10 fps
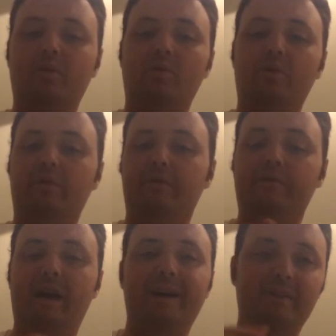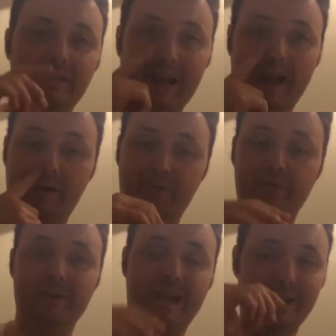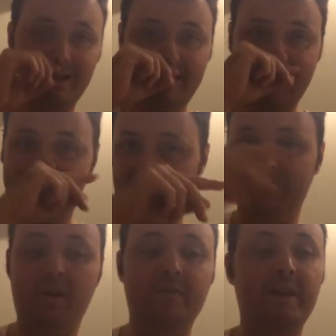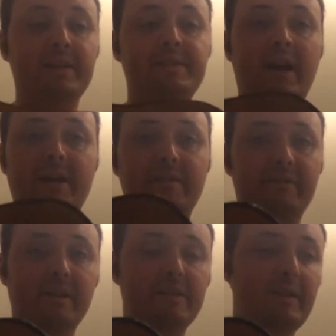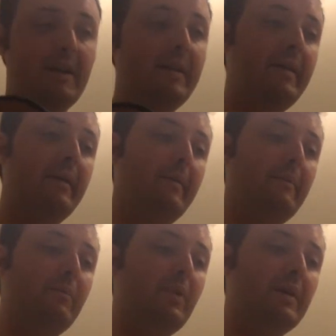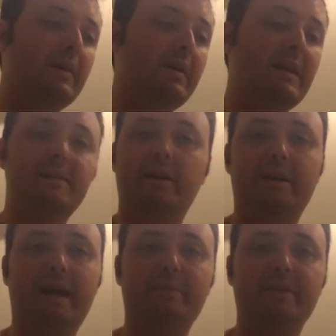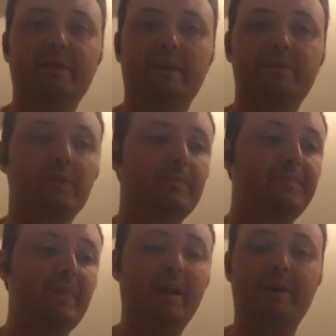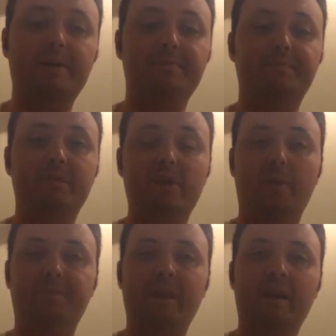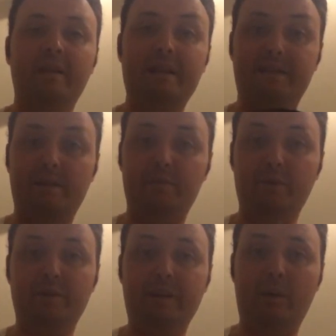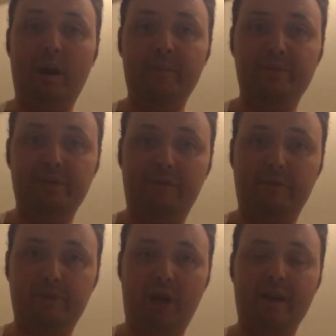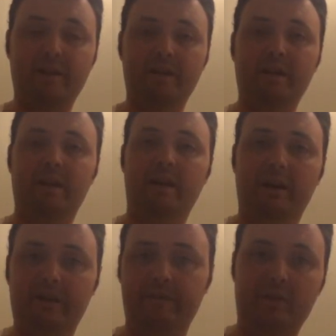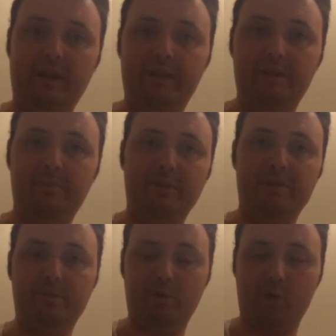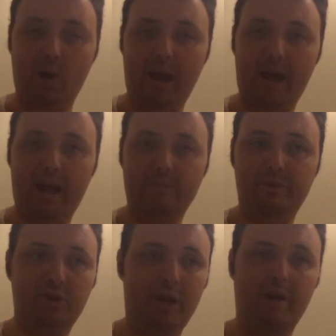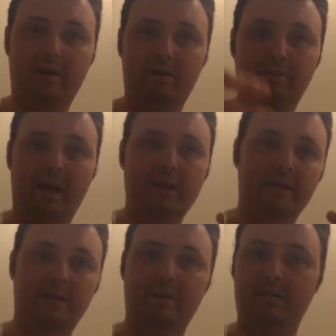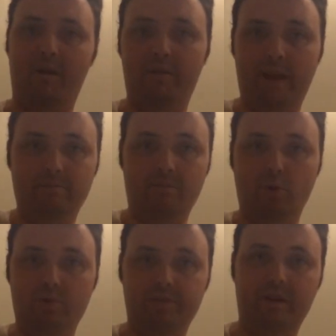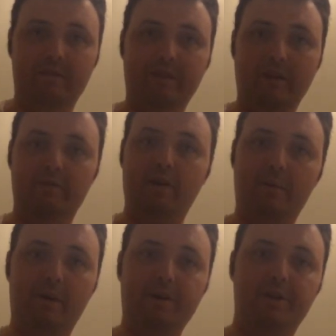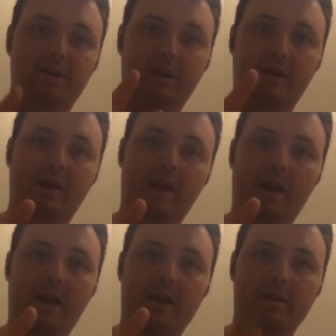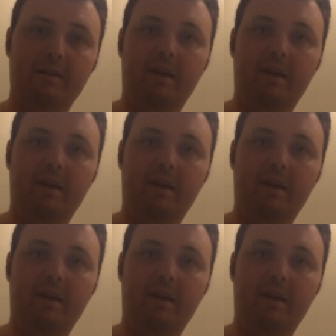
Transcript: or filed down or sanded down on that side to fix that. But that's not going to happen anytime soon. Anyways, so that's this episode of DIY Music from China. If you like this, please subscribe, share, like, all that cool stuff. Thank you very much. And